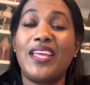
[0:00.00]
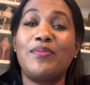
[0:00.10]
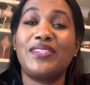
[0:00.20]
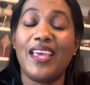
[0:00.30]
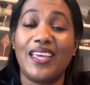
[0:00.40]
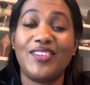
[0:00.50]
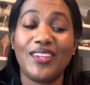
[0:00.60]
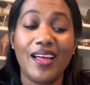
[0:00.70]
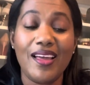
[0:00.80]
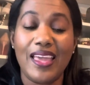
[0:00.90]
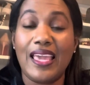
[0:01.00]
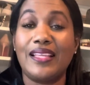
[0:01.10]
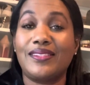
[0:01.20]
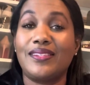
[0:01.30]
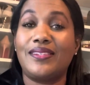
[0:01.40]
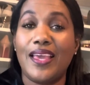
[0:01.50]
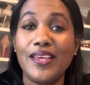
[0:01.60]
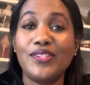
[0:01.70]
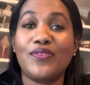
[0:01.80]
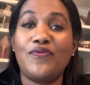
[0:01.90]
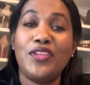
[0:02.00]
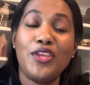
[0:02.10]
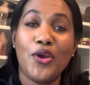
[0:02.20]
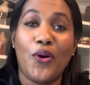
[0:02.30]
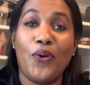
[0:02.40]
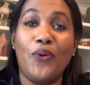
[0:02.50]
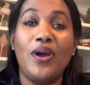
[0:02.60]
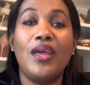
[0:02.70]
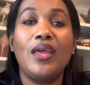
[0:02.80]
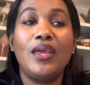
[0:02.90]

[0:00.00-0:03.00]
My name is Angela, and today's video